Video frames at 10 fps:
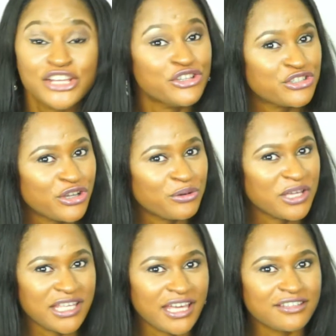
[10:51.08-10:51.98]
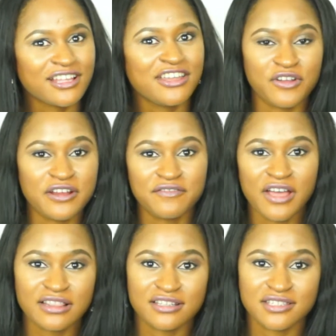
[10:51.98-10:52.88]
So again, the very
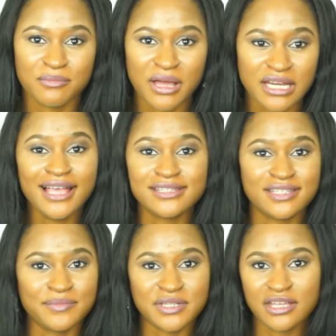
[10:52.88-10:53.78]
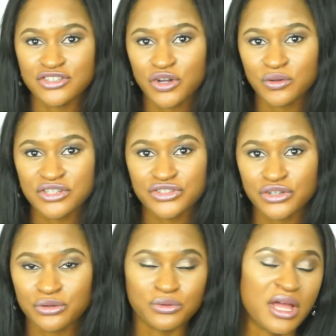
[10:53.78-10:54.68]
fact that somebody has the same skin tone as
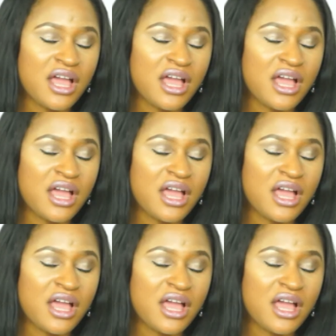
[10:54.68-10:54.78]
you